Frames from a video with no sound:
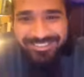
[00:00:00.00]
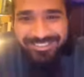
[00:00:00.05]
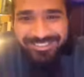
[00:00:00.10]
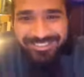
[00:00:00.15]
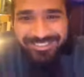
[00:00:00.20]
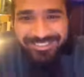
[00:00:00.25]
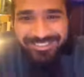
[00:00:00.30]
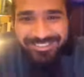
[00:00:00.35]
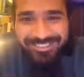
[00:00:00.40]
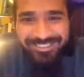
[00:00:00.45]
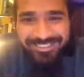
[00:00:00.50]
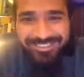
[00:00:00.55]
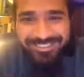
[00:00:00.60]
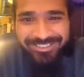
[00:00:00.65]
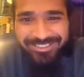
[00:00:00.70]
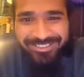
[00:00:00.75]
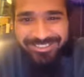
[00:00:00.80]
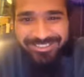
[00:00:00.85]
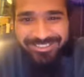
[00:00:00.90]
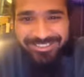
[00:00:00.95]

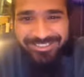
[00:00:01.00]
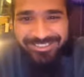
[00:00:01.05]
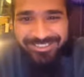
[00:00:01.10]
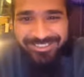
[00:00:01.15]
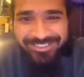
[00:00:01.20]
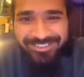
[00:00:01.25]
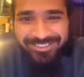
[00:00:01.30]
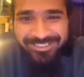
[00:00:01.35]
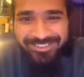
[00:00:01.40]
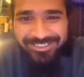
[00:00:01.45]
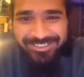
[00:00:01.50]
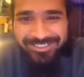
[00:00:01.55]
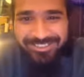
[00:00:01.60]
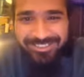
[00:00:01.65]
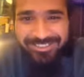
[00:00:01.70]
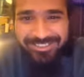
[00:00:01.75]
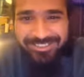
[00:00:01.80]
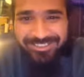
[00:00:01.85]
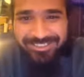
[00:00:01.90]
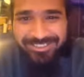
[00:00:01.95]

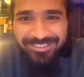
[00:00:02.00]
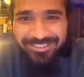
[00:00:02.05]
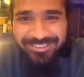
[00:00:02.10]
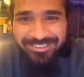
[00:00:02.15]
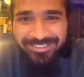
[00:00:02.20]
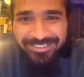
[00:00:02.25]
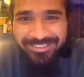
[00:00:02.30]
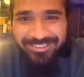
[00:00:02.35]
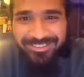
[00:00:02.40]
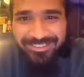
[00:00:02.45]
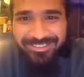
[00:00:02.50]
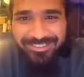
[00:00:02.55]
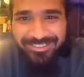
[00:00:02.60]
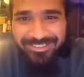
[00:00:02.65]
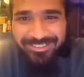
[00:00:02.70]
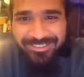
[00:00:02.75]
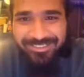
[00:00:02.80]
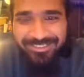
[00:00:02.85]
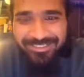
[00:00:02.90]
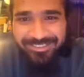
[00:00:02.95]

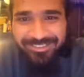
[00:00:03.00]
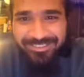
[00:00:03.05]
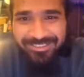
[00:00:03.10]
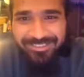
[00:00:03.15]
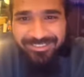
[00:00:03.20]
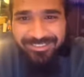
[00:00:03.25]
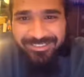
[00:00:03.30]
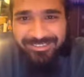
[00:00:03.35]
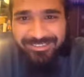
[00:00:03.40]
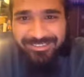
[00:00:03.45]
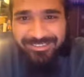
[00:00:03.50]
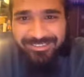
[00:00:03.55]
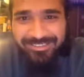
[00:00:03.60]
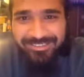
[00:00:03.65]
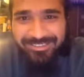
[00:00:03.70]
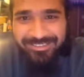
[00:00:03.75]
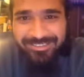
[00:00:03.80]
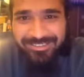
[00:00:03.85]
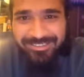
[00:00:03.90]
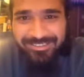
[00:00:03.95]

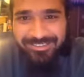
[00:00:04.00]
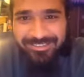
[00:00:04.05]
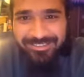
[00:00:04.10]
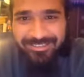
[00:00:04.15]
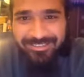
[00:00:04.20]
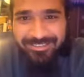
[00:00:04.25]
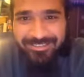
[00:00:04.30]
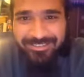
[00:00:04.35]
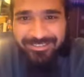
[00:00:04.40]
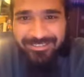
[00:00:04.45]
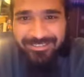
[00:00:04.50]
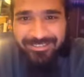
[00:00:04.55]
No words are spoken by the person on screen.